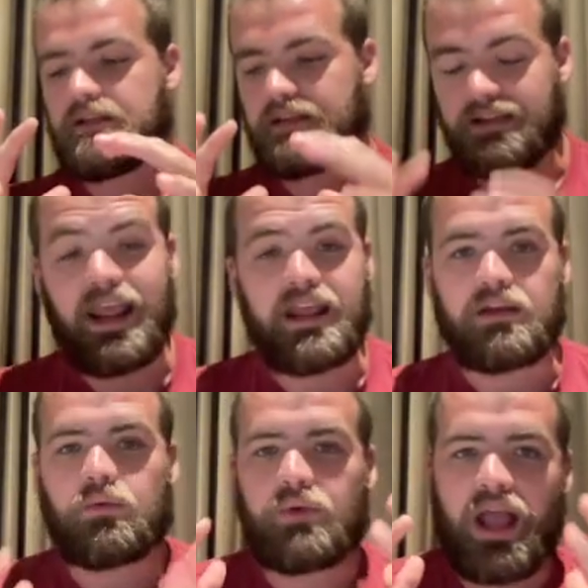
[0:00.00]

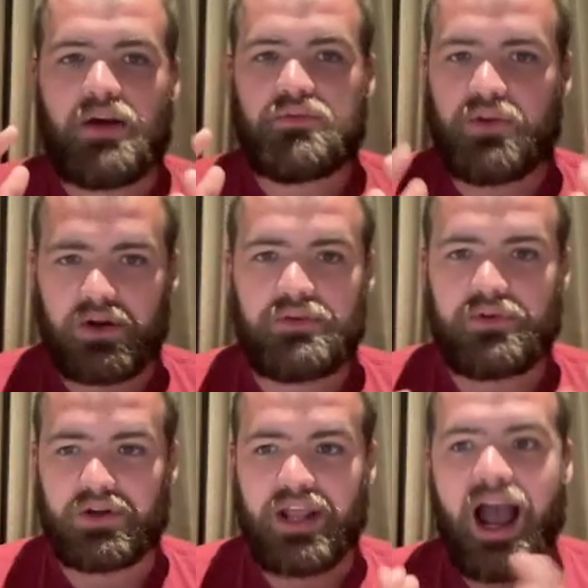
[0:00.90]
Today, we have very,
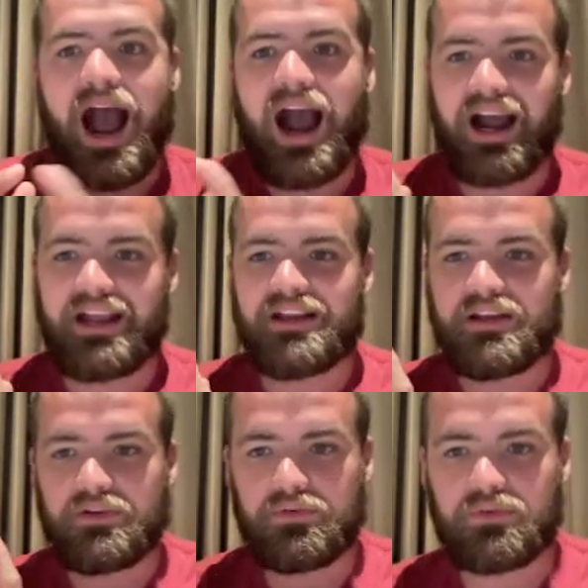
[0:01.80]
very high
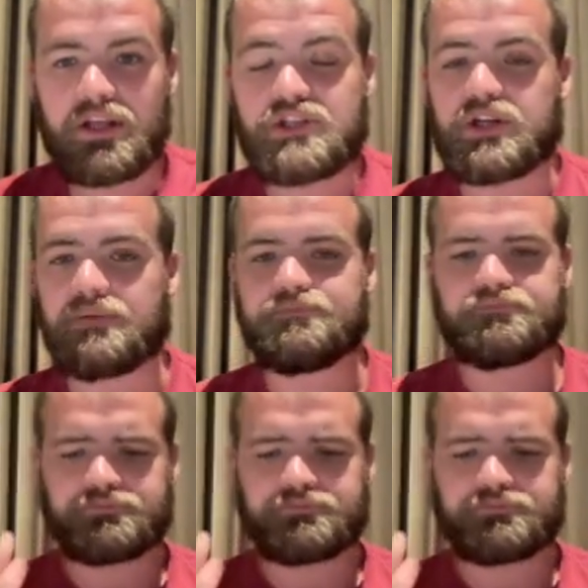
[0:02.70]
inflation.